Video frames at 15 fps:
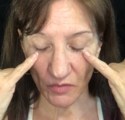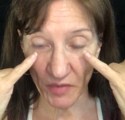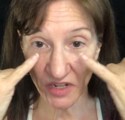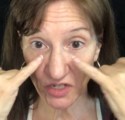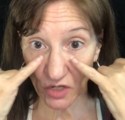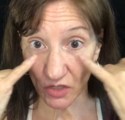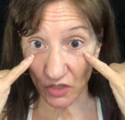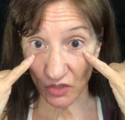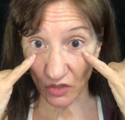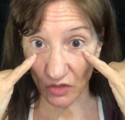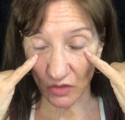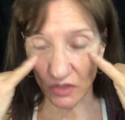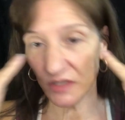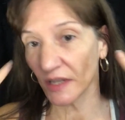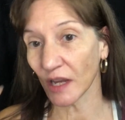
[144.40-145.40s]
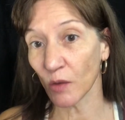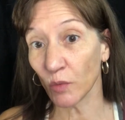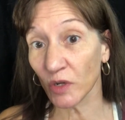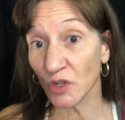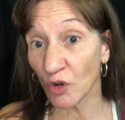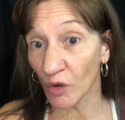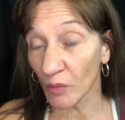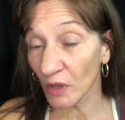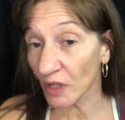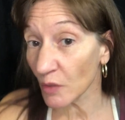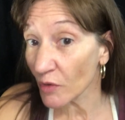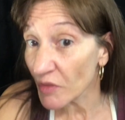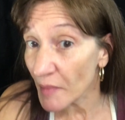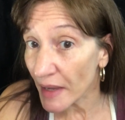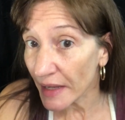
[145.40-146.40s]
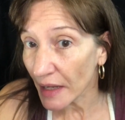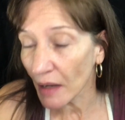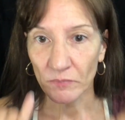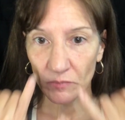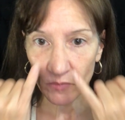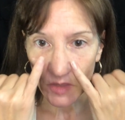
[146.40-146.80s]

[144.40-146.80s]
dark circles like I would normally with makeup.